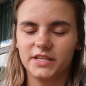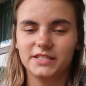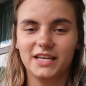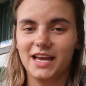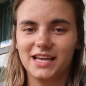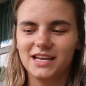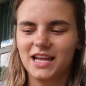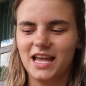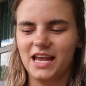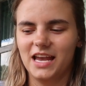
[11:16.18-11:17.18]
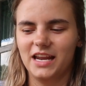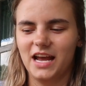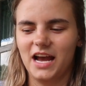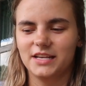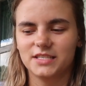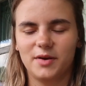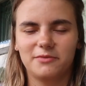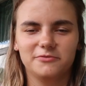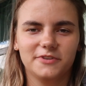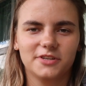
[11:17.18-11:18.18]
the day, and it has a
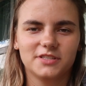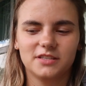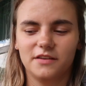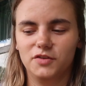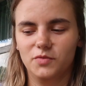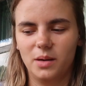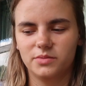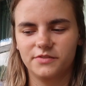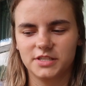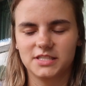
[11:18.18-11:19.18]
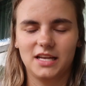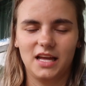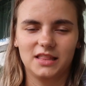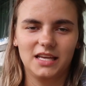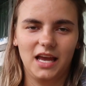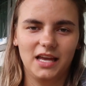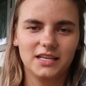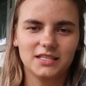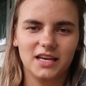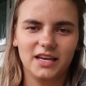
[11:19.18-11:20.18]
Bible verse, a few Bible verses at the
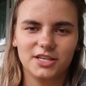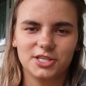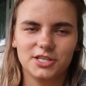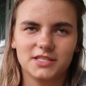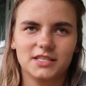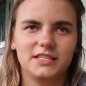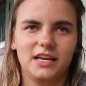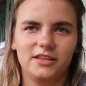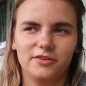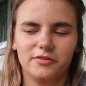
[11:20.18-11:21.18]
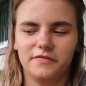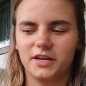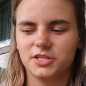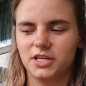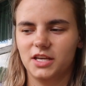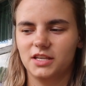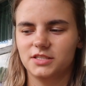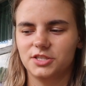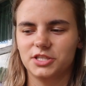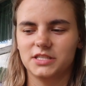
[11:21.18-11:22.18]
end, and it's just a daily reflection
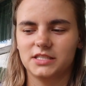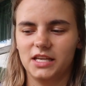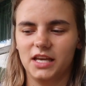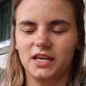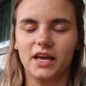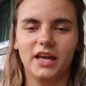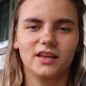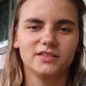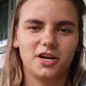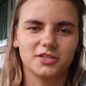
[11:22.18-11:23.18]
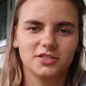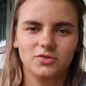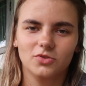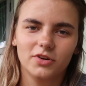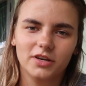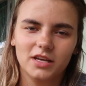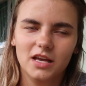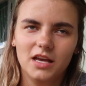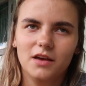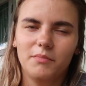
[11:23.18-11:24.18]
to just sit and talk to the Lord.
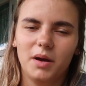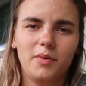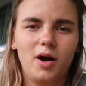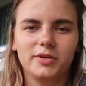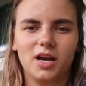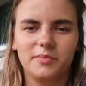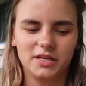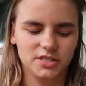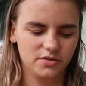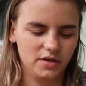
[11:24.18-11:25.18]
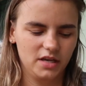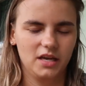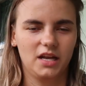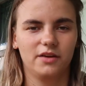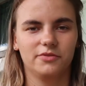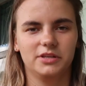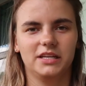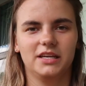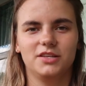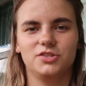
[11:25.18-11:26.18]
My mom got me into it and I
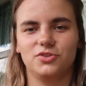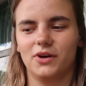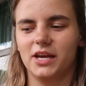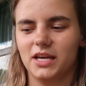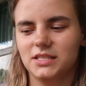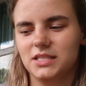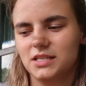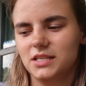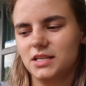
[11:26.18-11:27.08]
really enjoy it.